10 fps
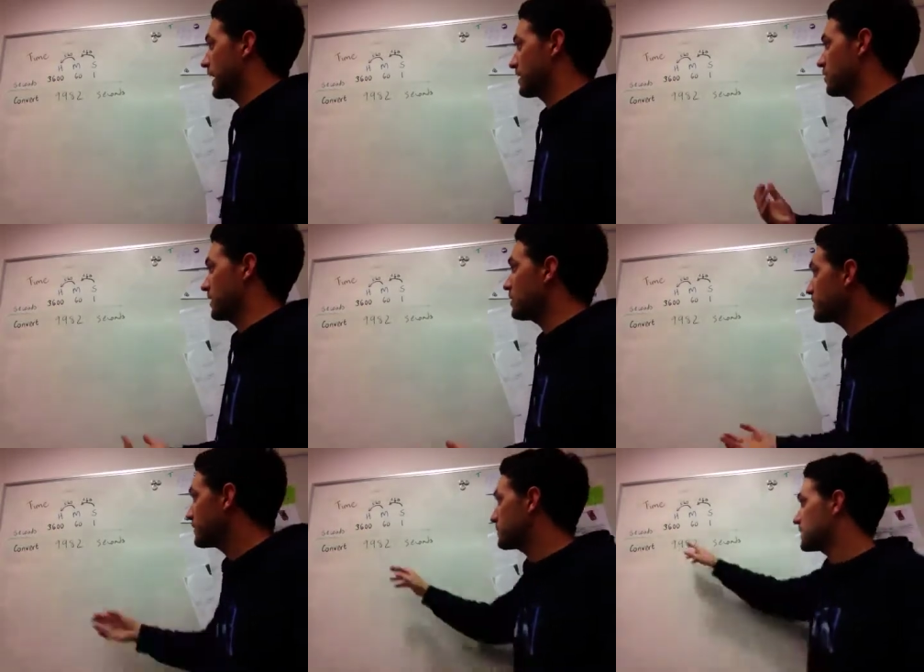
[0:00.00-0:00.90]
uh, quite
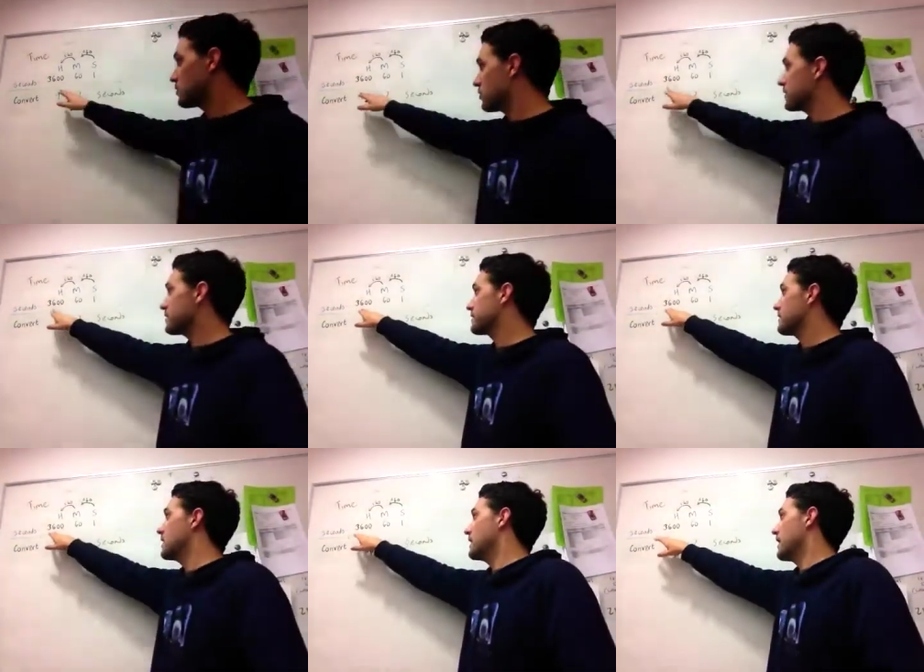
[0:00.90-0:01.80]
often because,
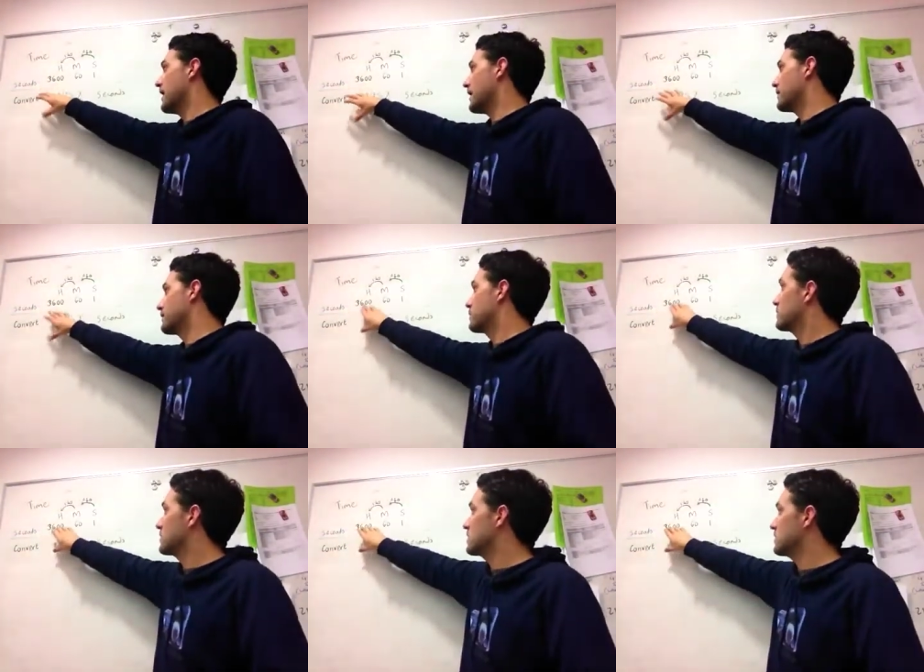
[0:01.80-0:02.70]
um,
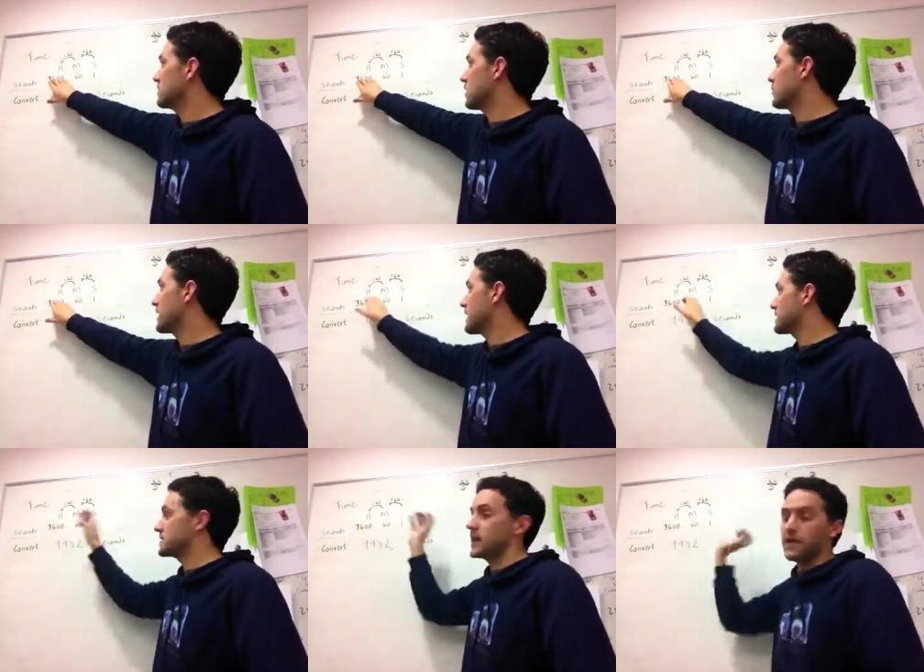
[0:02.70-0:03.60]
you know, we
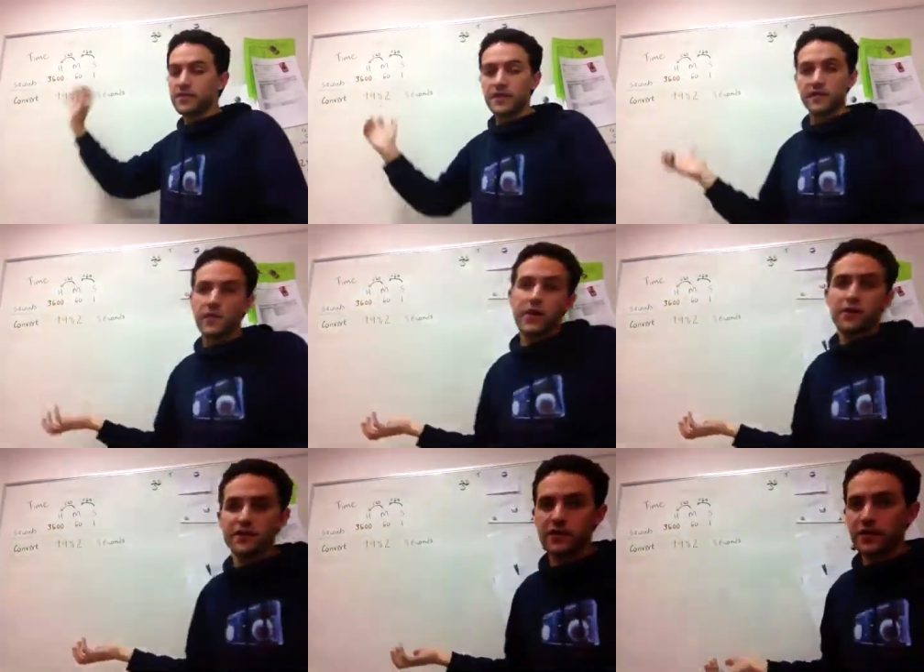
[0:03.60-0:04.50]
understand things
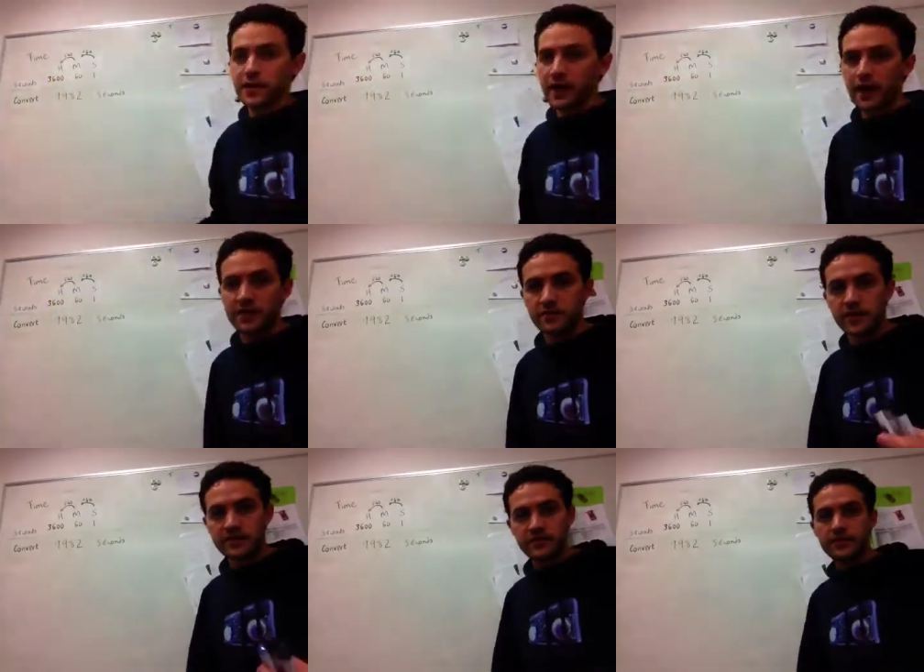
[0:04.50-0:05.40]
better if they're in hours,
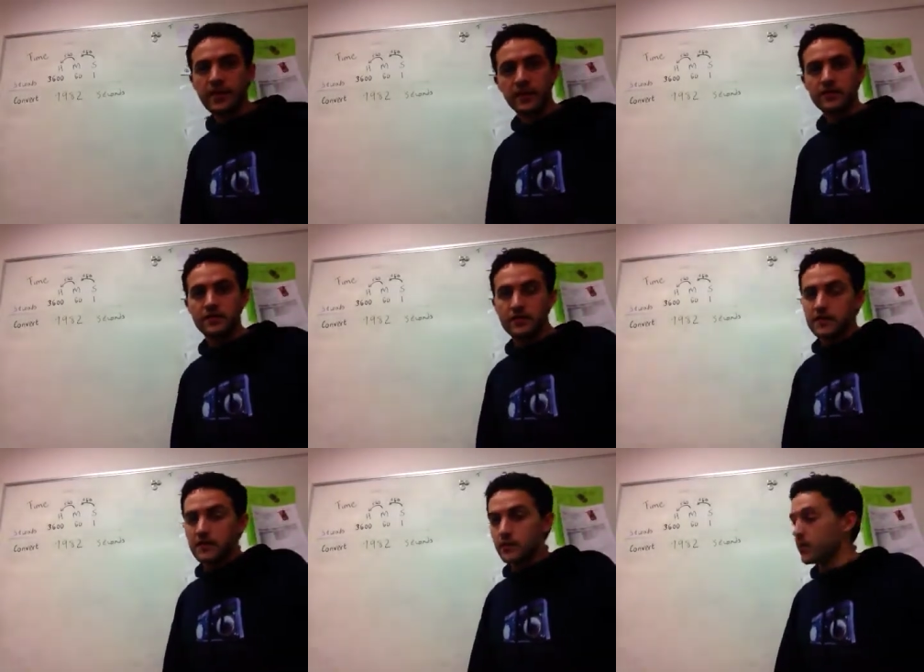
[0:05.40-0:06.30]
minutes, and seconds because
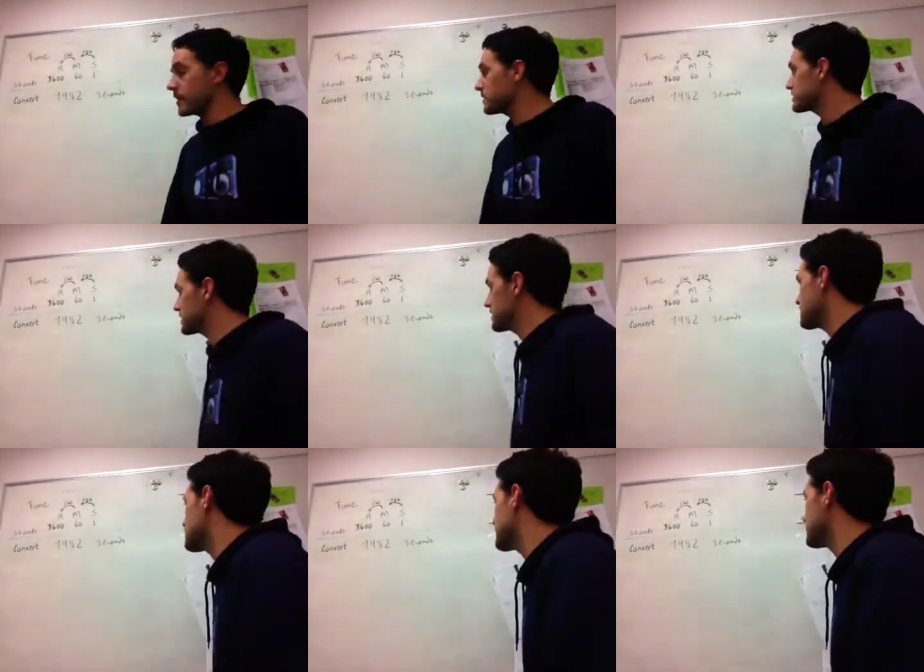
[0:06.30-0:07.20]
that's what we're used to
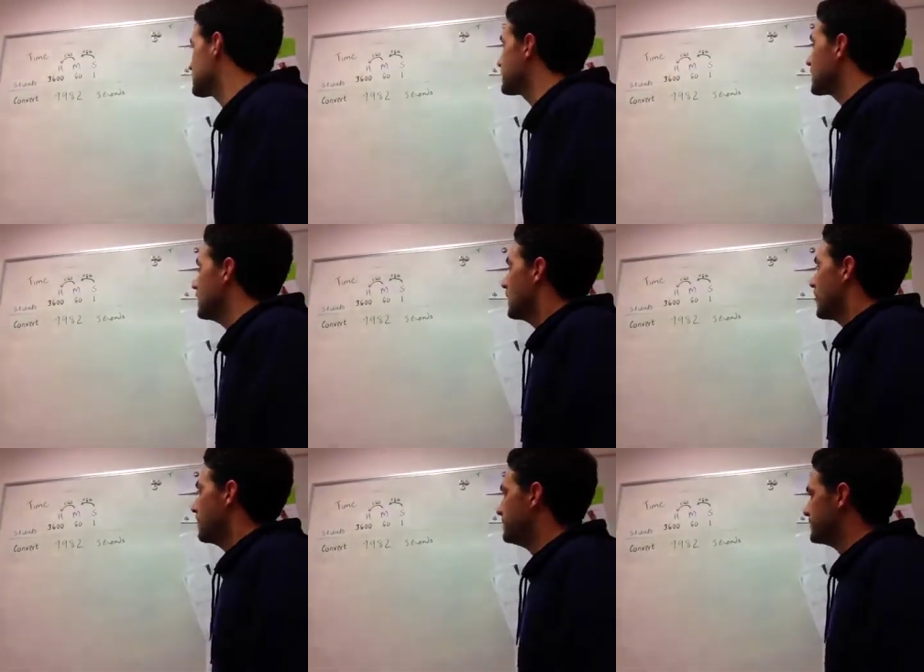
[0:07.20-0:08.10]
dealing
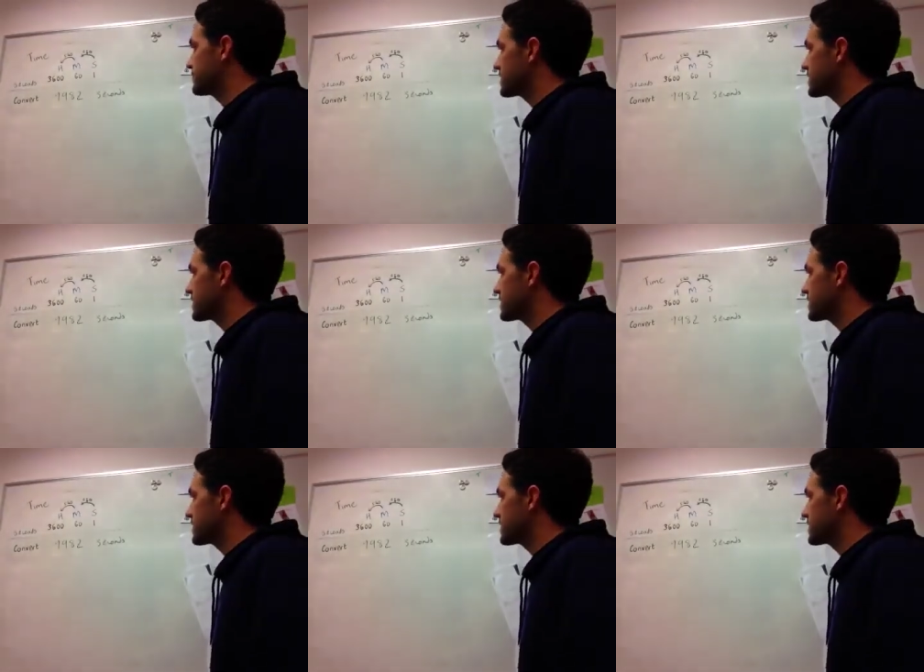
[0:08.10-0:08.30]
with.